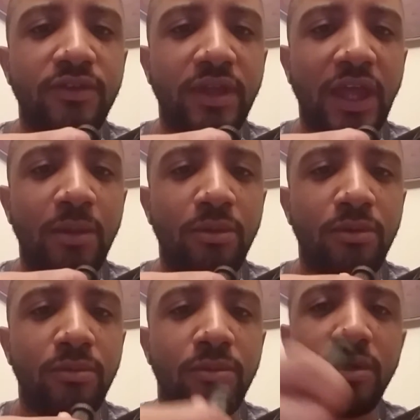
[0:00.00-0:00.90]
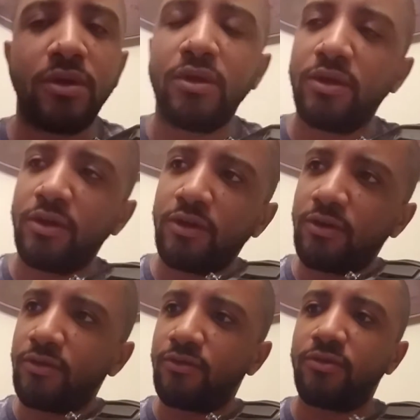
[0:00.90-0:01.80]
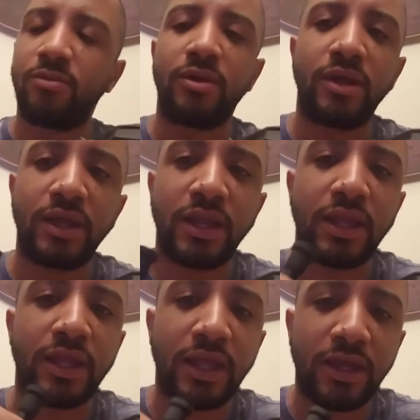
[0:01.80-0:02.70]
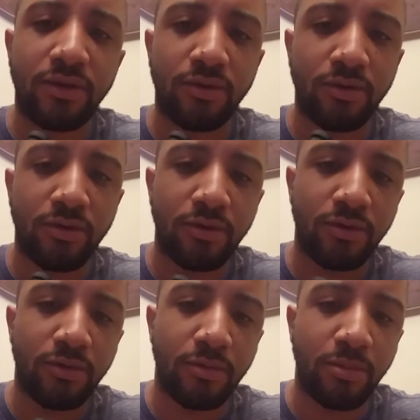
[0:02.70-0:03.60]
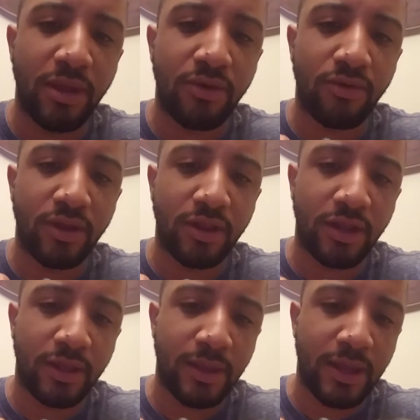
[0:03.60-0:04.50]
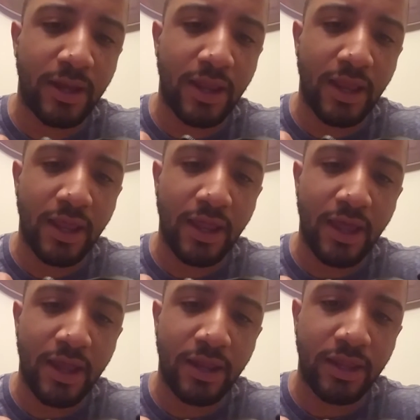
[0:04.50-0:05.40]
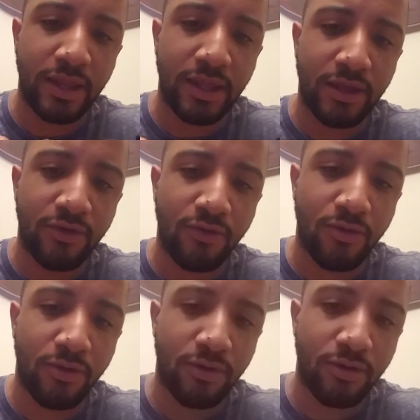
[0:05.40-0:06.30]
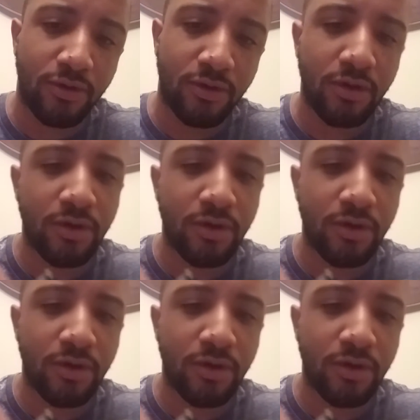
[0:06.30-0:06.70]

cable from getting kinked or bent or anything like that at the controller